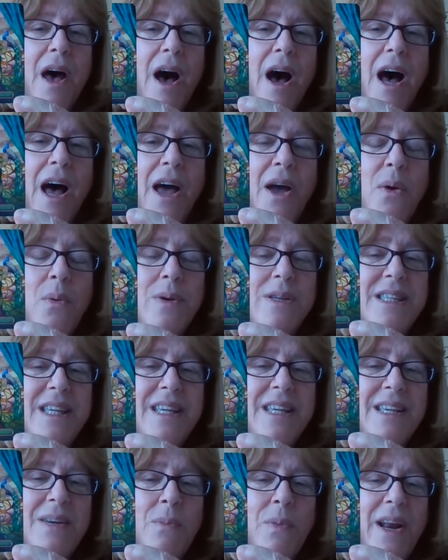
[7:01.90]
I always
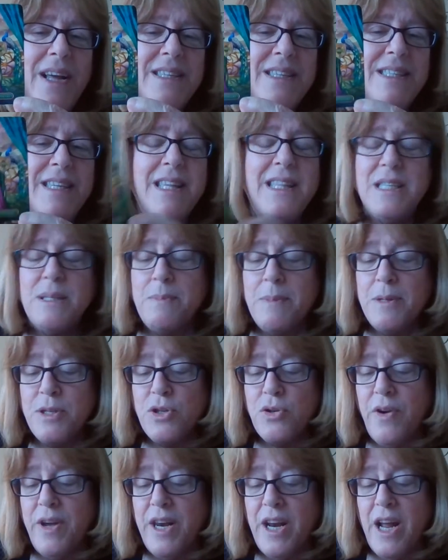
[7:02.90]
think when I see this
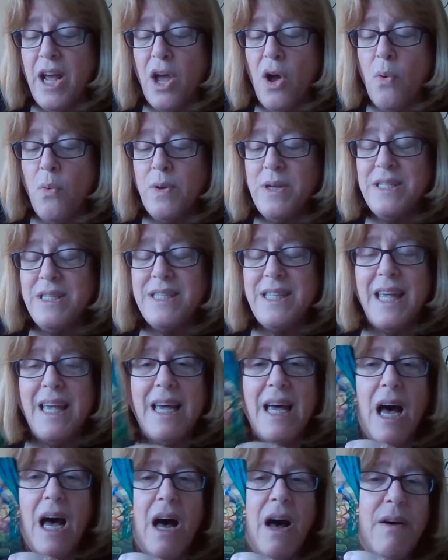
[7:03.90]
much green, I always
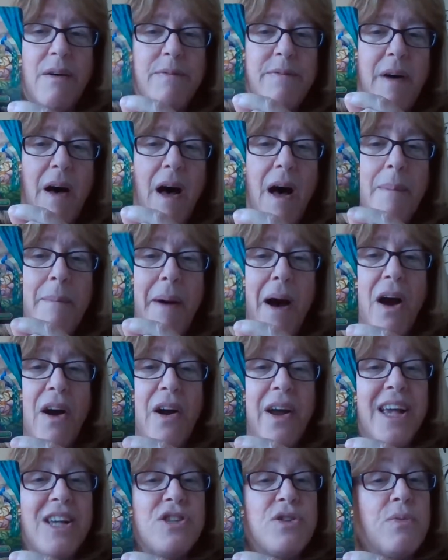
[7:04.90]
think of
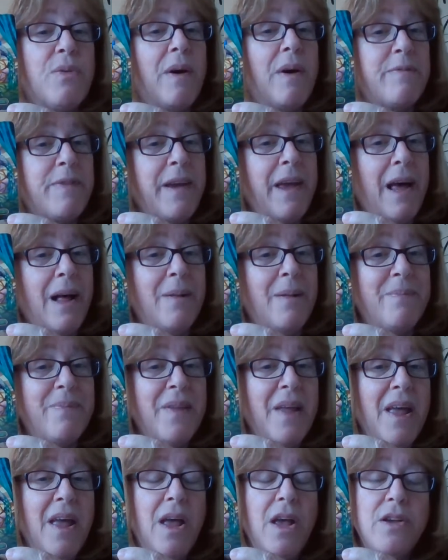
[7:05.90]
Archangel Raphael.
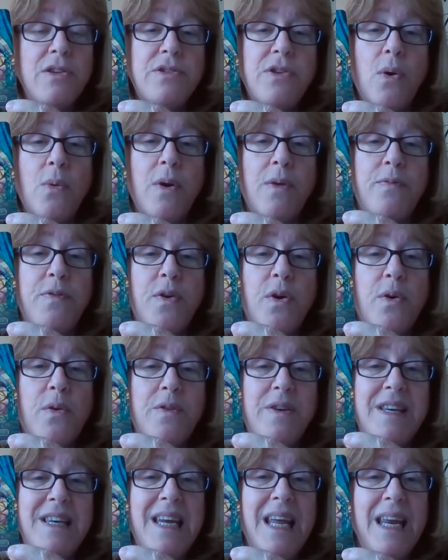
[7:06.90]
So if you're
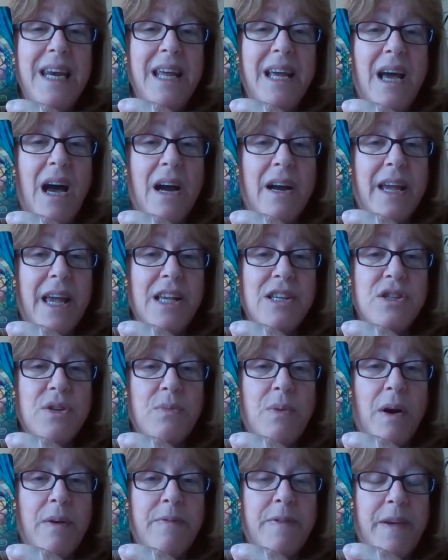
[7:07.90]
needing Archangel
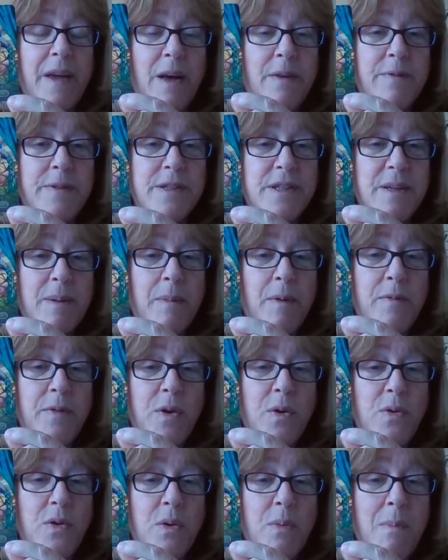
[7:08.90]
Raphael, for some of
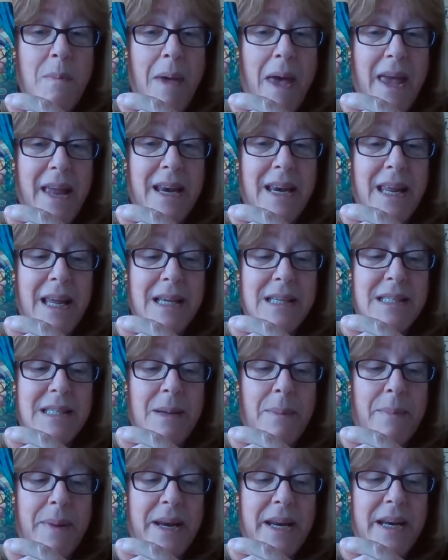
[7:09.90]
you, you may need
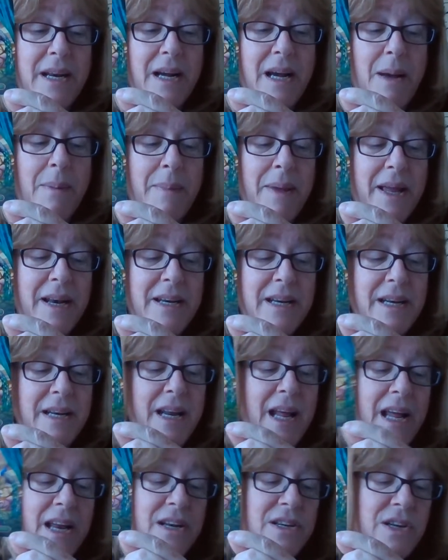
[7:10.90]
somebody to come
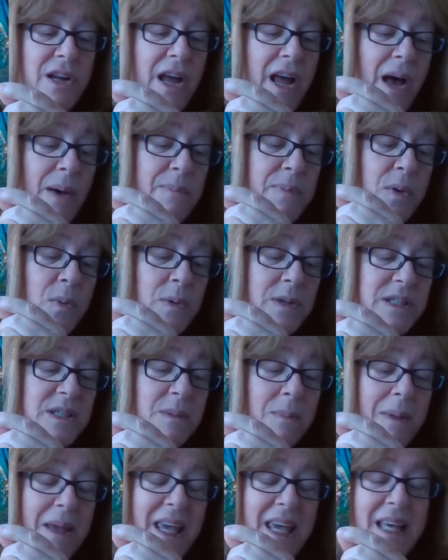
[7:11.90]
in and help you with
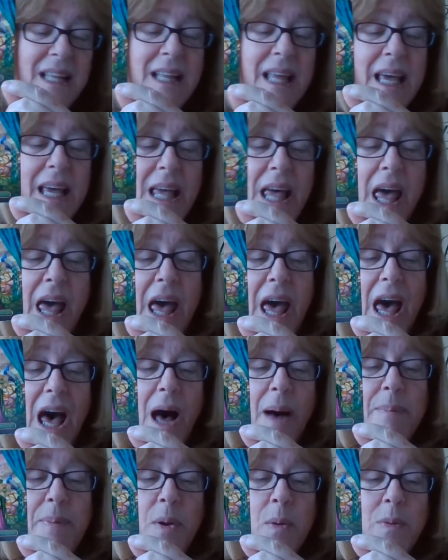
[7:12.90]
some healing,
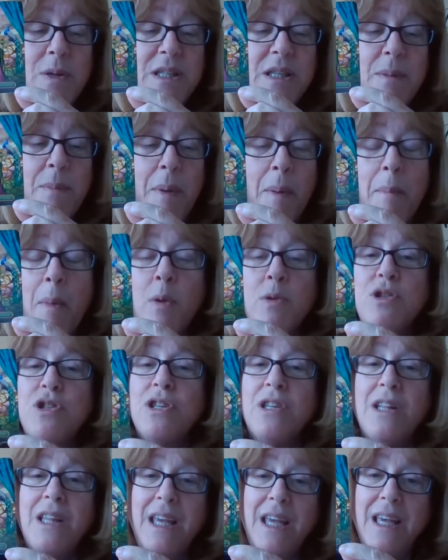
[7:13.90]
help you with some
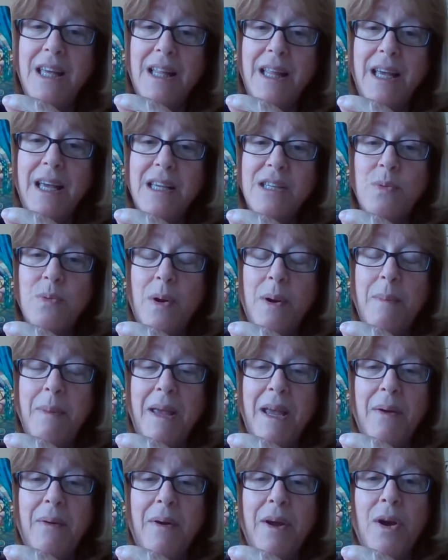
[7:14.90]
emotional healing is what I'm
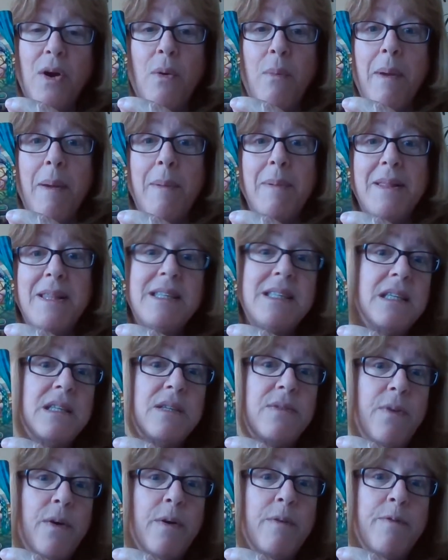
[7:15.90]
hearing. Or maybe this
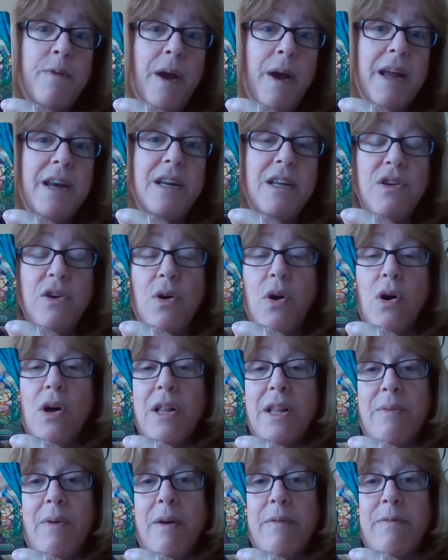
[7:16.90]
is for a friend and you
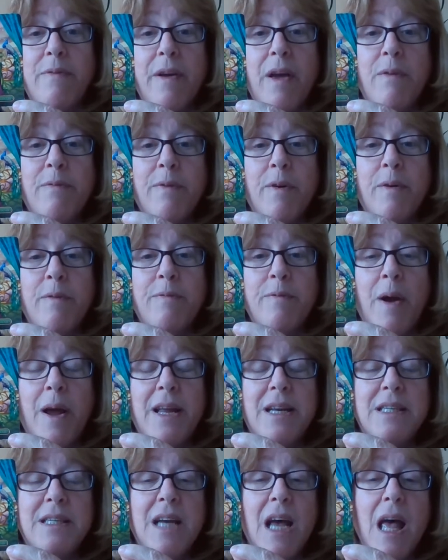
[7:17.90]
call in Raphael for a
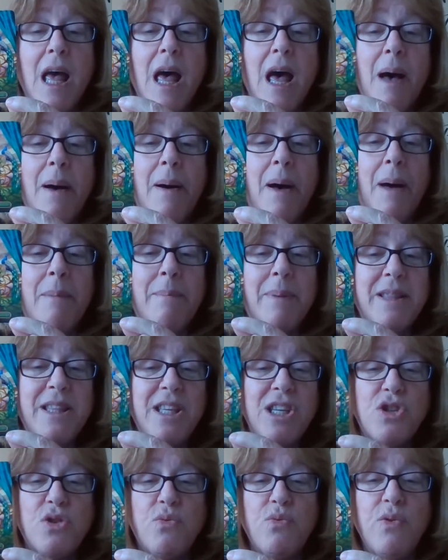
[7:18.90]
friend. But
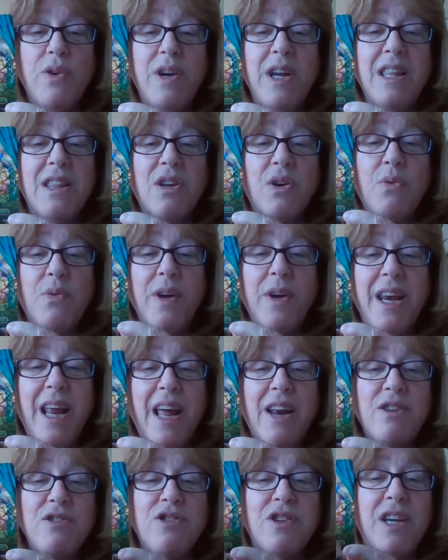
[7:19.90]
the green
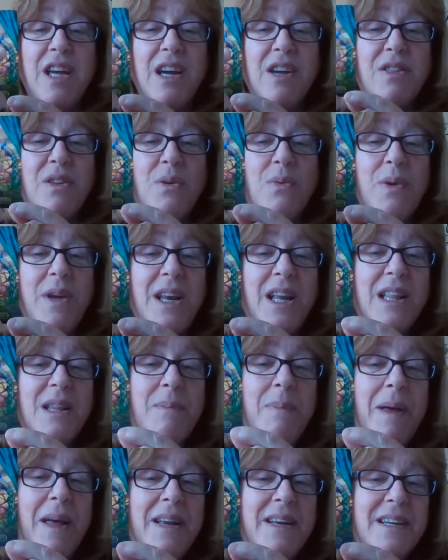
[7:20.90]
energy here, the green on
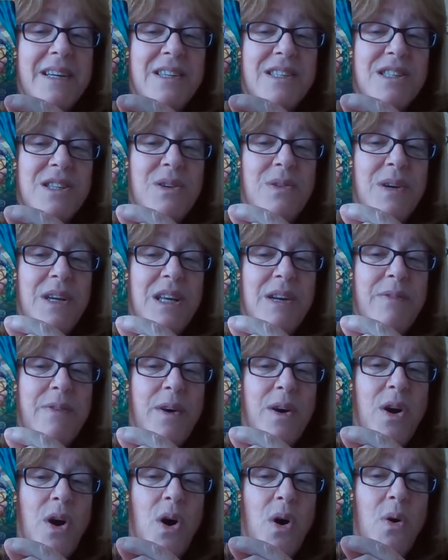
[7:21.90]
the pentacles, the green of
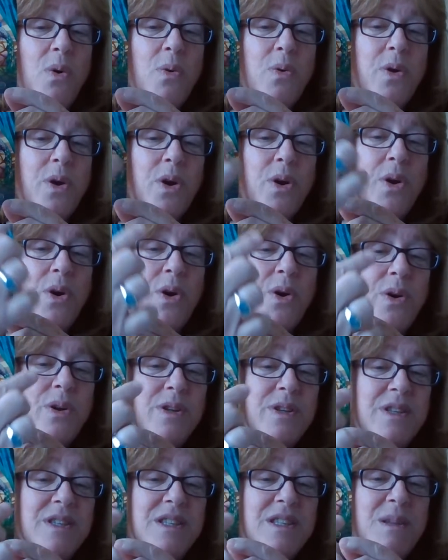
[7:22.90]
her coat, her
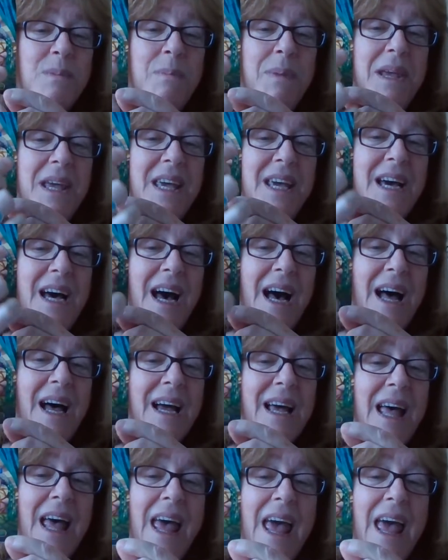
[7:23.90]
curtains, the peacock,